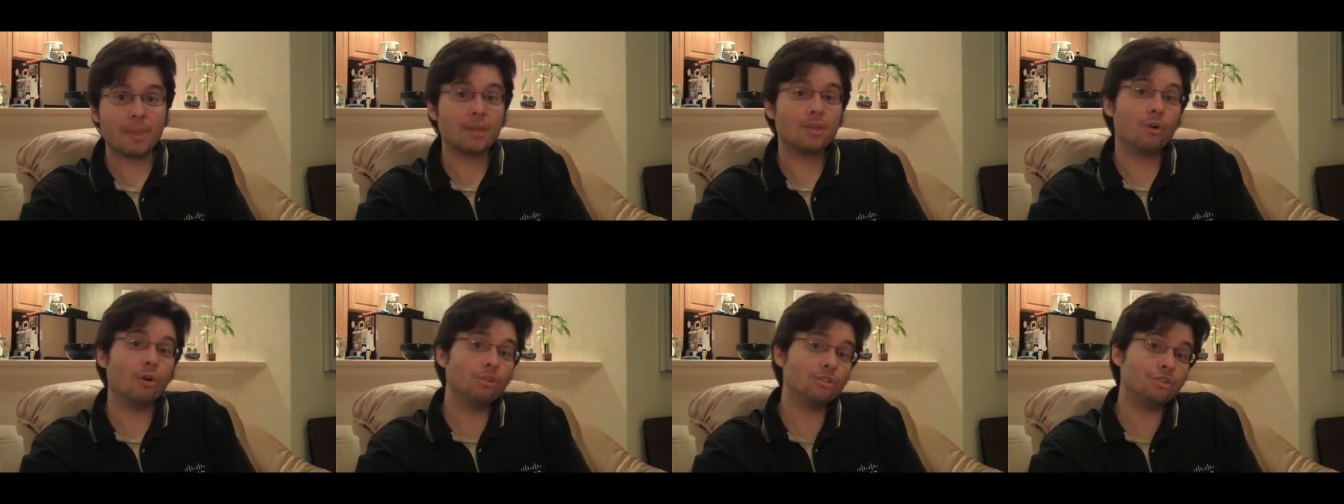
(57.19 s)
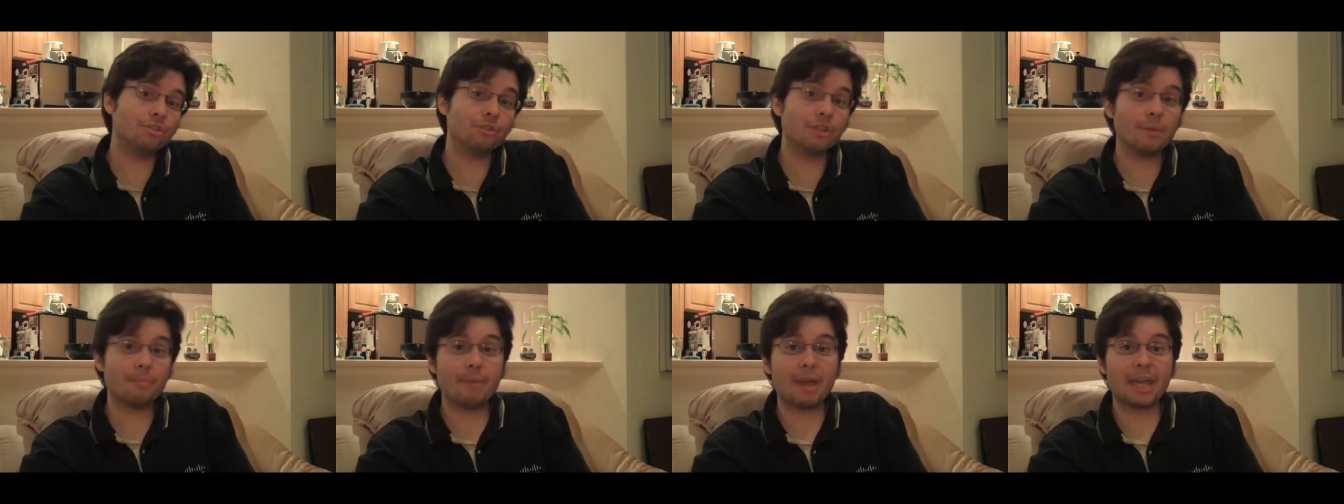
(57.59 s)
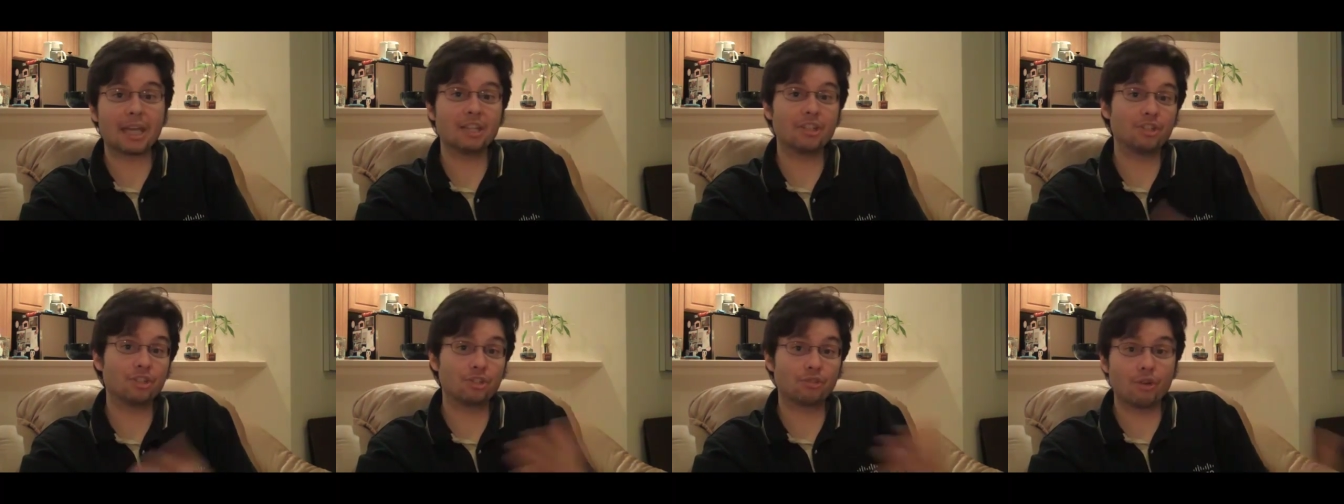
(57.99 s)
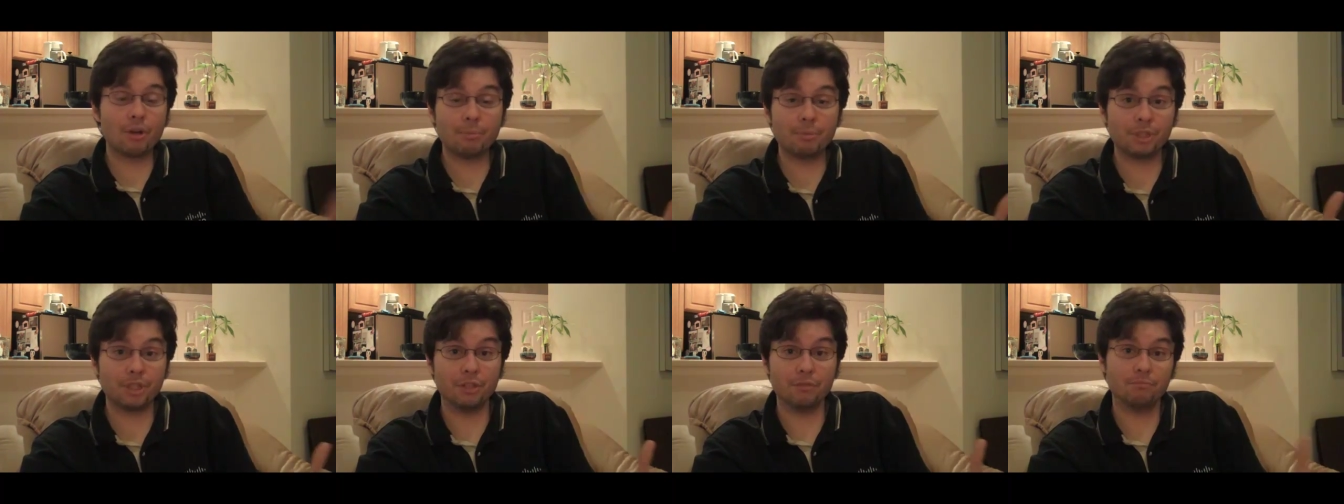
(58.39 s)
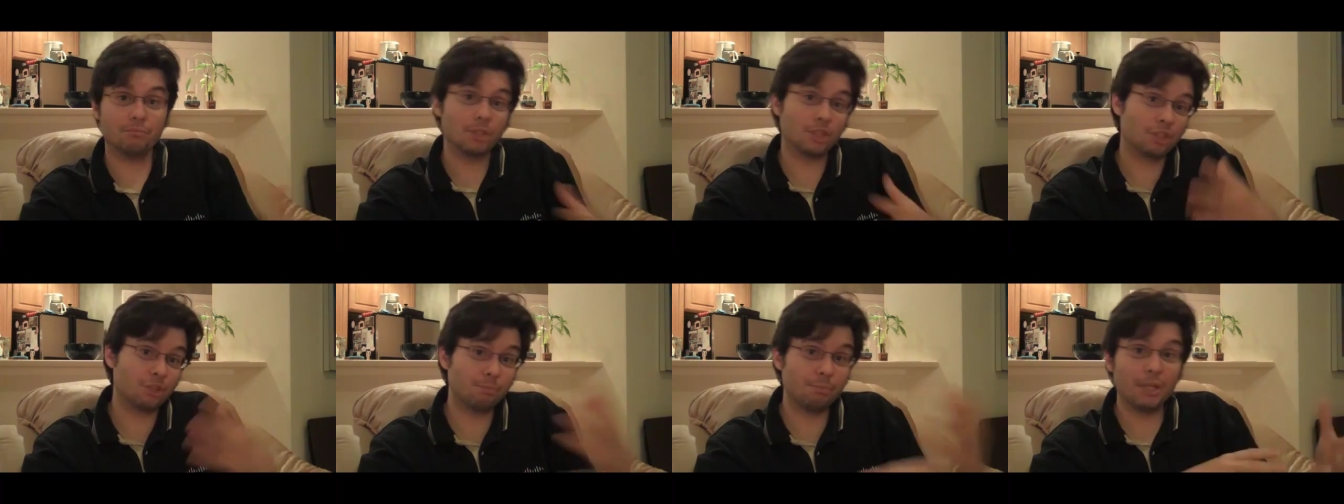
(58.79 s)
you also get back a description
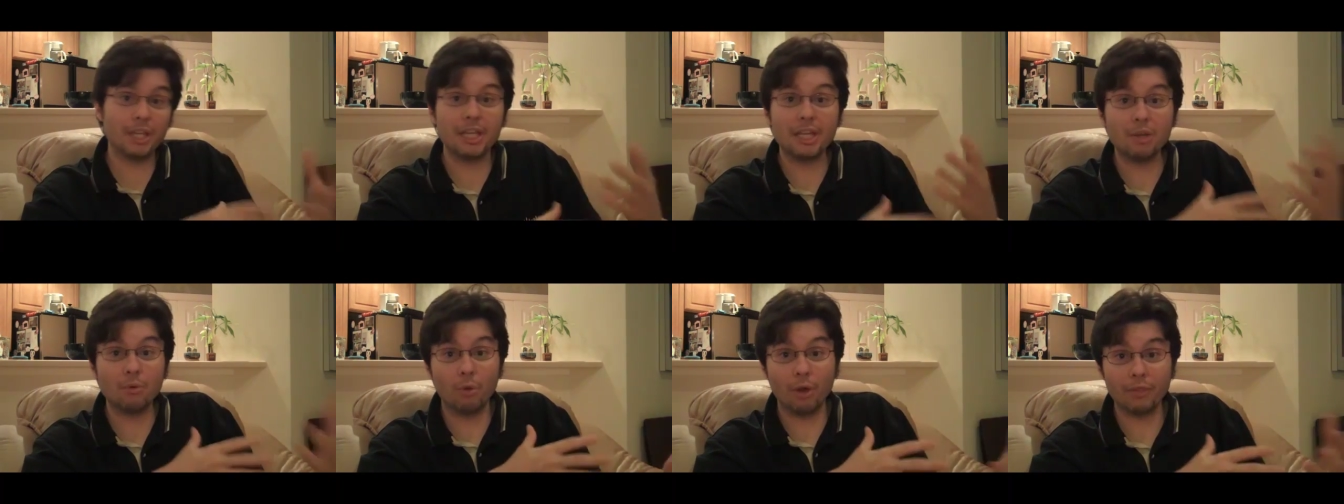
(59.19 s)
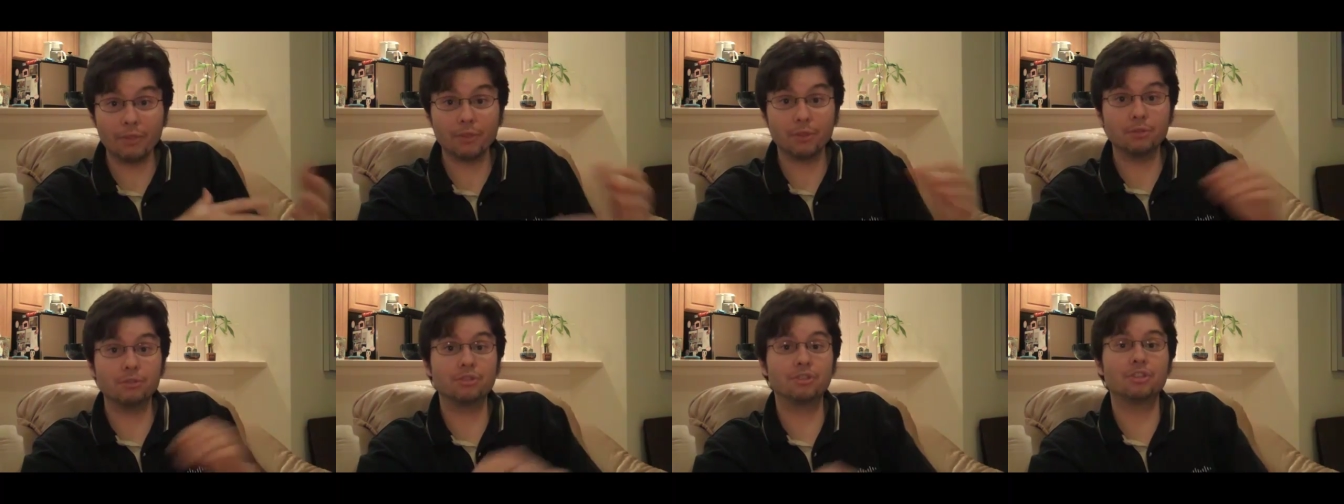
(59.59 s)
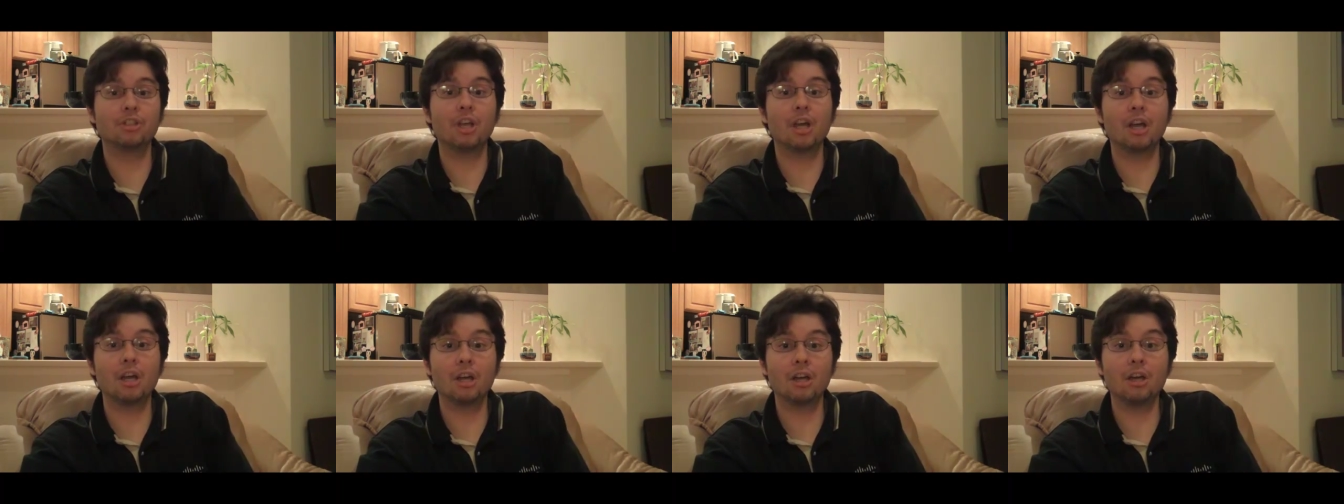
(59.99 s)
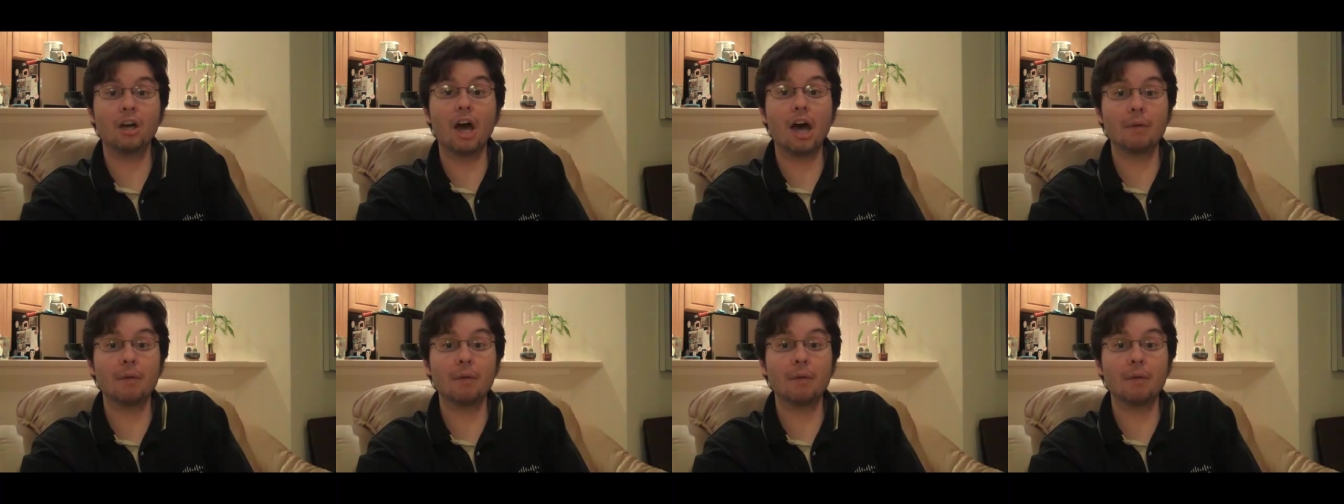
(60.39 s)
explaining what those uh,